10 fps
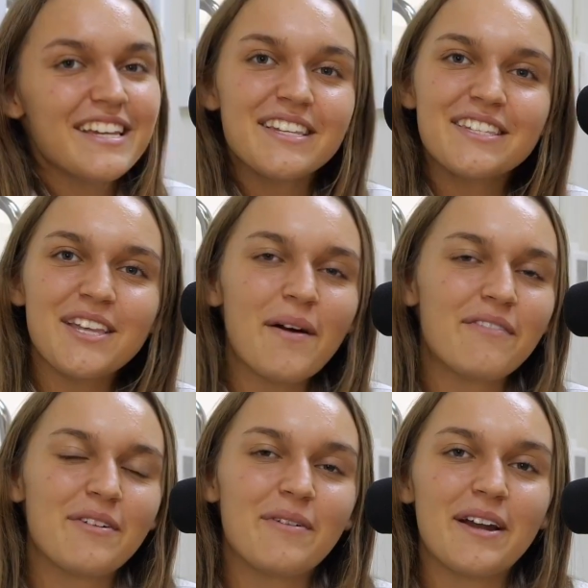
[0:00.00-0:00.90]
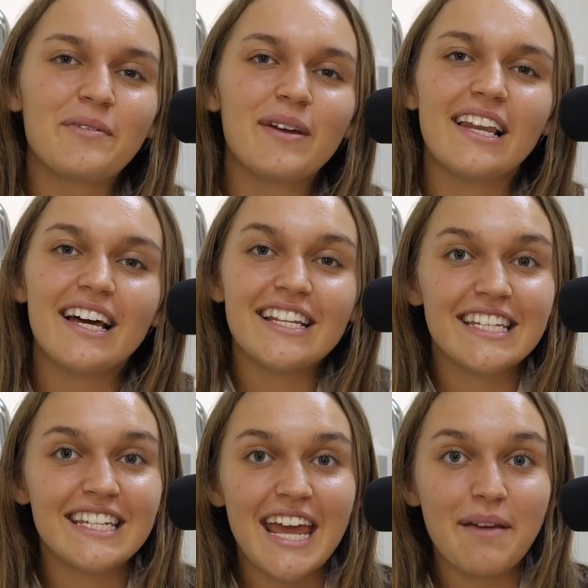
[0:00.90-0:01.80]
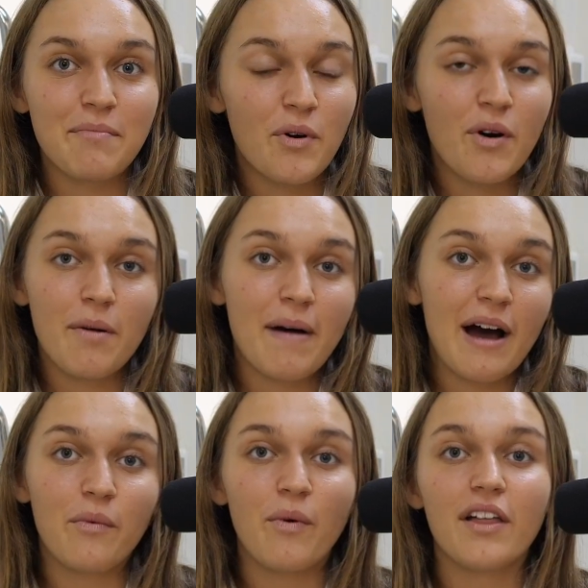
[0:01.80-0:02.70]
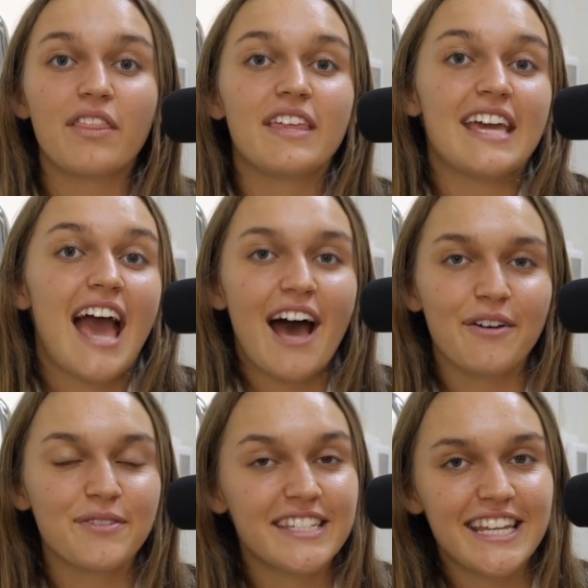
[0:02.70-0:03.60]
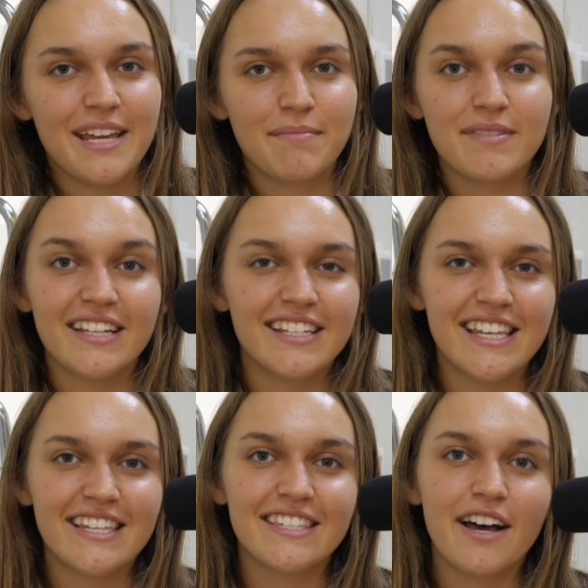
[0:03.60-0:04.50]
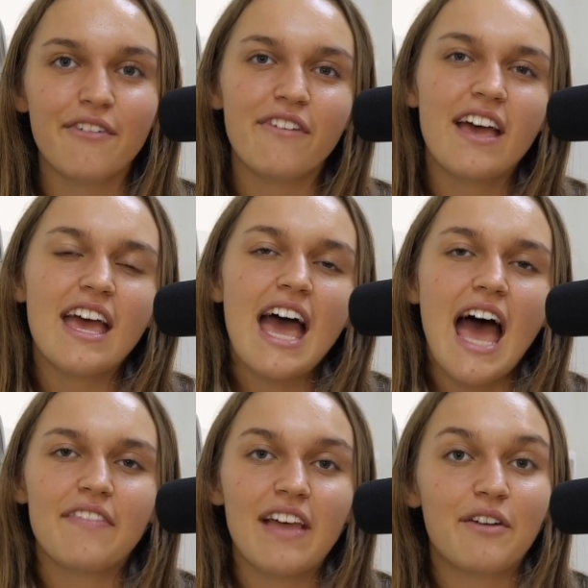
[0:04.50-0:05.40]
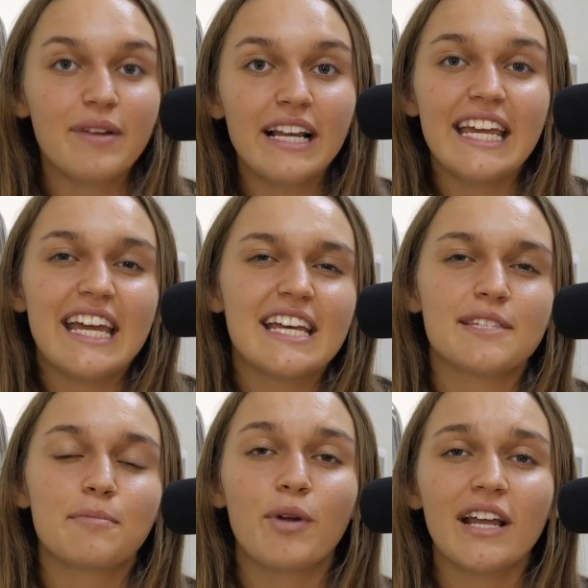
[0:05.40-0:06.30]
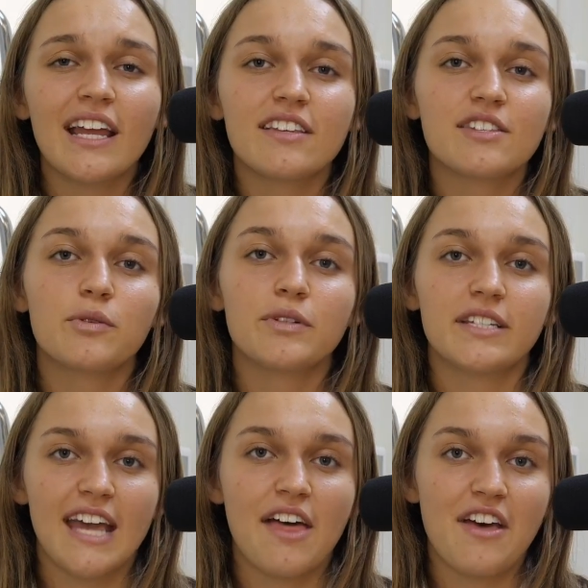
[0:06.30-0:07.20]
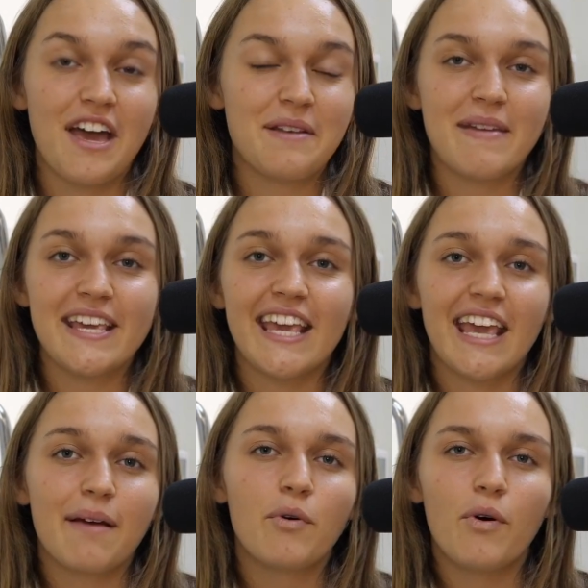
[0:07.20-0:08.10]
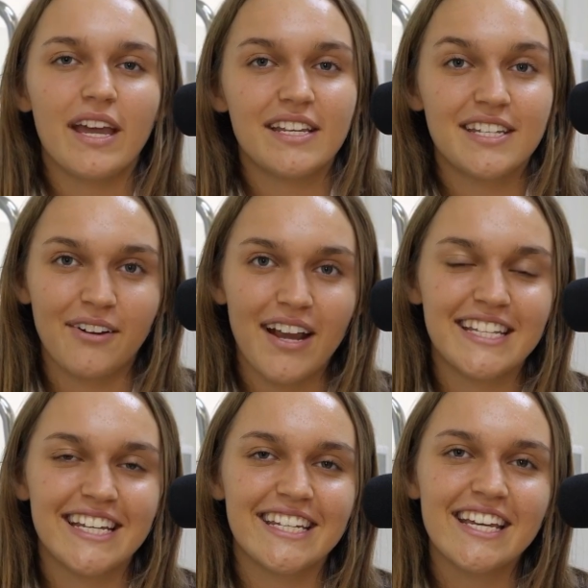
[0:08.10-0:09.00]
So everyone, we learnt today more about what the house teams consist of, and that really is bringing the school together and making it more integrated.